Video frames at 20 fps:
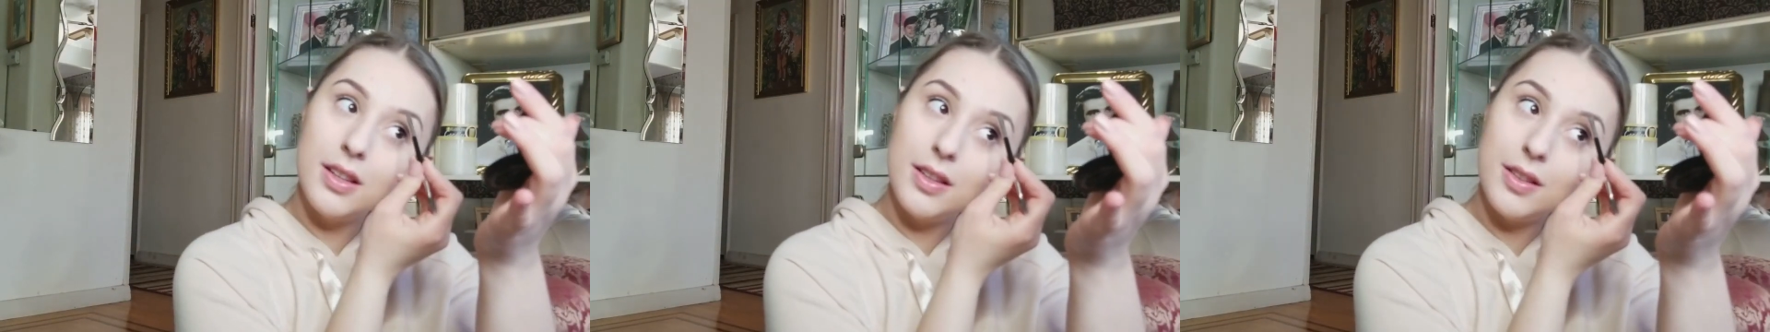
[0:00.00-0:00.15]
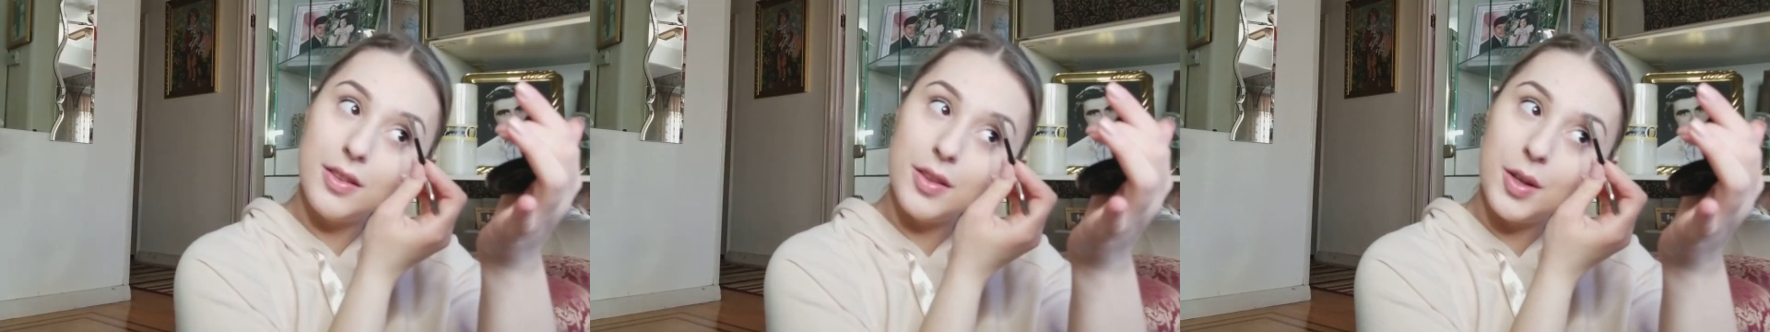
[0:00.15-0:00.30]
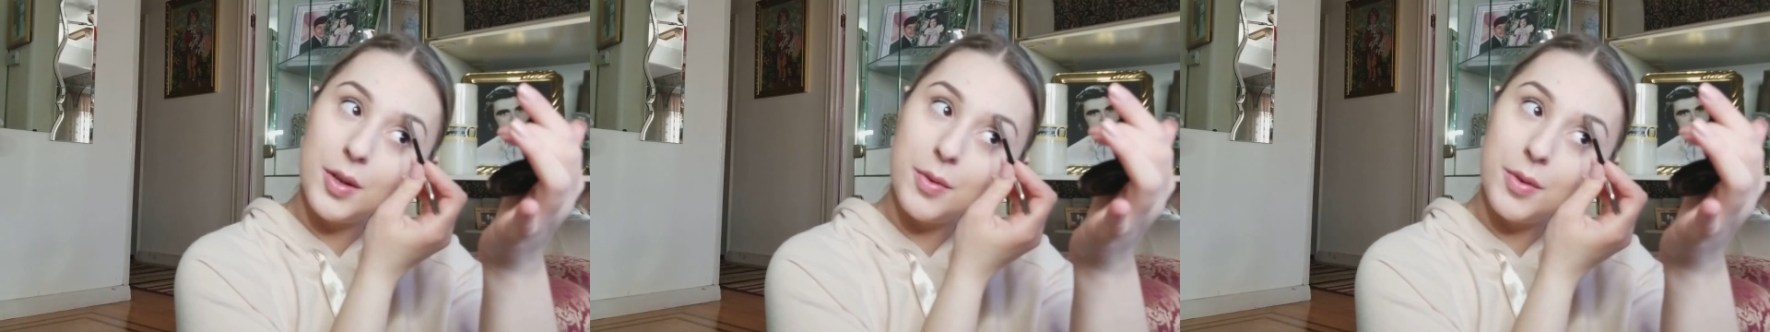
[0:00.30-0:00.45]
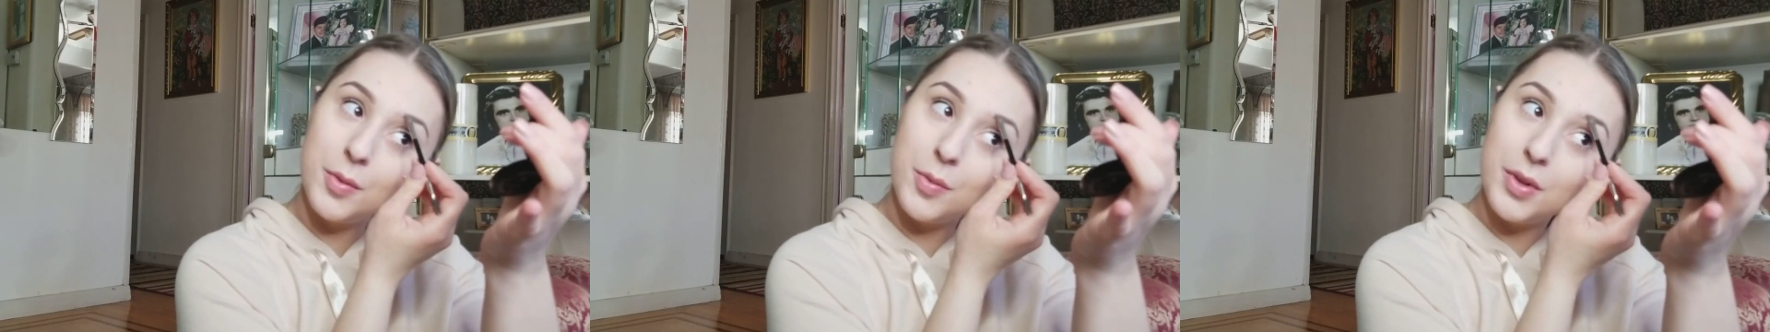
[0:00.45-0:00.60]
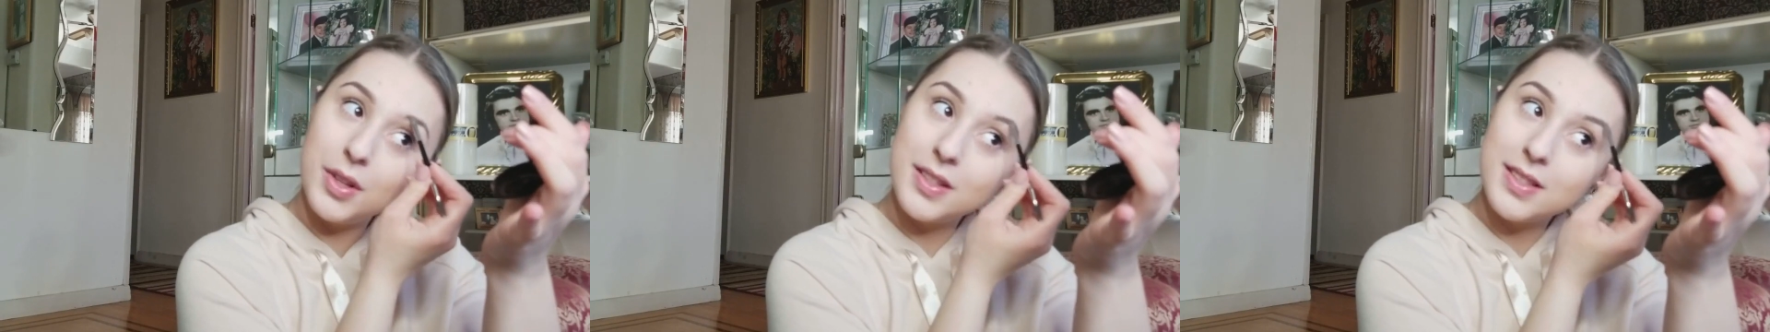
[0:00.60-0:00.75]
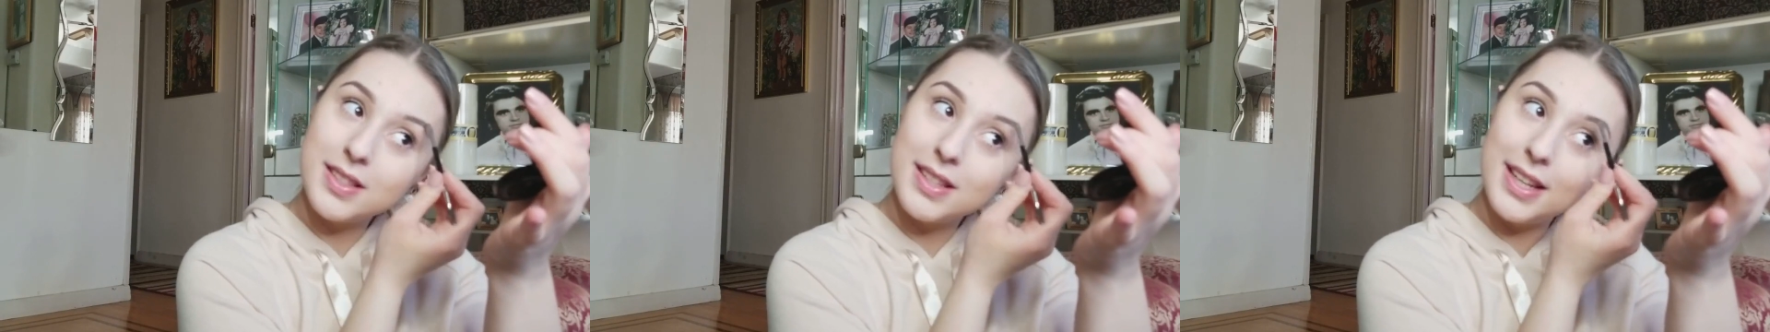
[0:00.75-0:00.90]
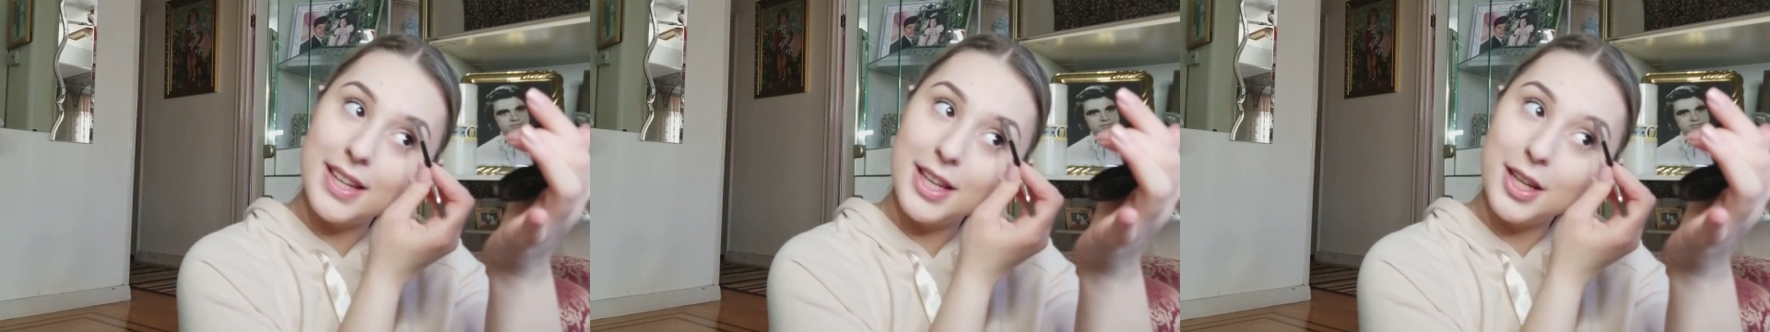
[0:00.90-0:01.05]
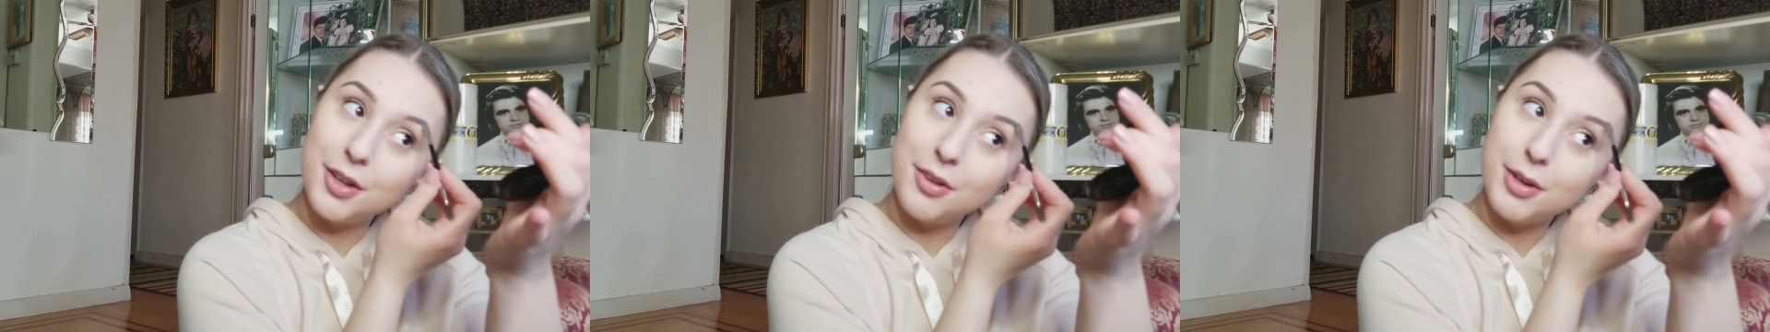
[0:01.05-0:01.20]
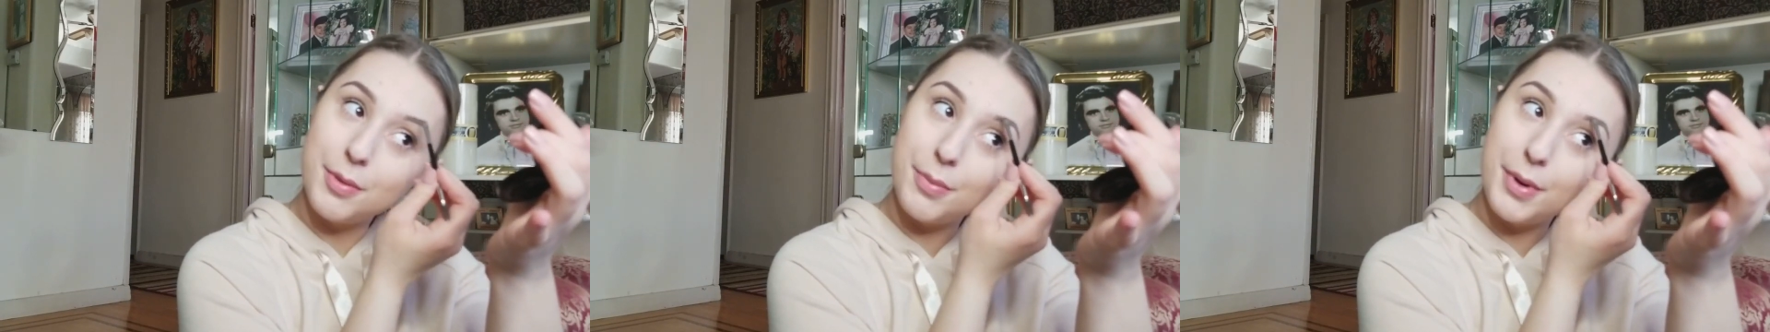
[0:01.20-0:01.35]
No one wants an angry